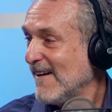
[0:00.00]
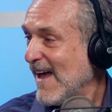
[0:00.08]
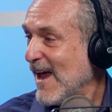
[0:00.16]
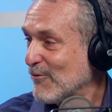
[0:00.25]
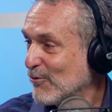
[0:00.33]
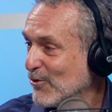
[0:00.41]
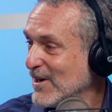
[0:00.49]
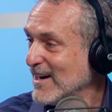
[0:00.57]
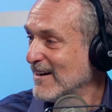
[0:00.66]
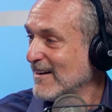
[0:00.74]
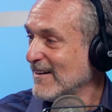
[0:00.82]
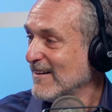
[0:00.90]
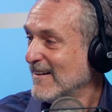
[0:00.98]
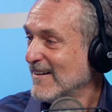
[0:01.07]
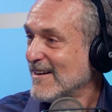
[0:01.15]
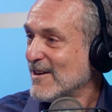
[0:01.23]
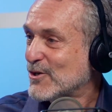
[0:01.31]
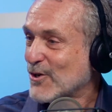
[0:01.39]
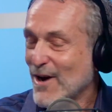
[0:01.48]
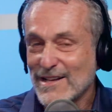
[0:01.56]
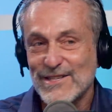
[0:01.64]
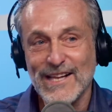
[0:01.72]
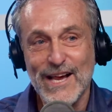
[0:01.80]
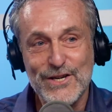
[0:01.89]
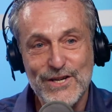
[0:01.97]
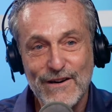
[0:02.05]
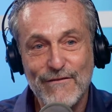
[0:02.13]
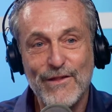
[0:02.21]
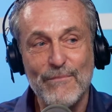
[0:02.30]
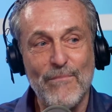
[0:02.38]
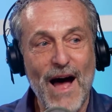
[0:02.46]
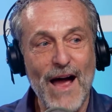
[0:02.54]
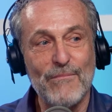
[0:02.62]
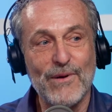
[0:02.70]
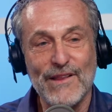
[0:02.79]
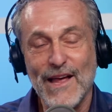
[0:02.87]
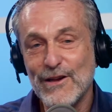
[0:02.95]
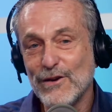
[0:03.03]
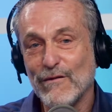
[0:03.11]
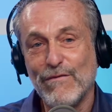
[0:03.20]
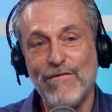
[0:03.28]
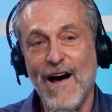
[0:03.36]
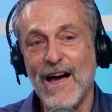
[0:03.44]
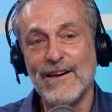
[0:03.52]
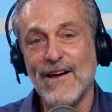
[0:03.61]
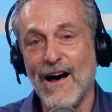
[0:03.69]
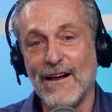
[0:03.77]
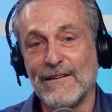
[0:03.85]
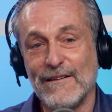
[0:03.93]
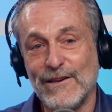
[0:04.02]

a real translation of the Bible that you'll find on,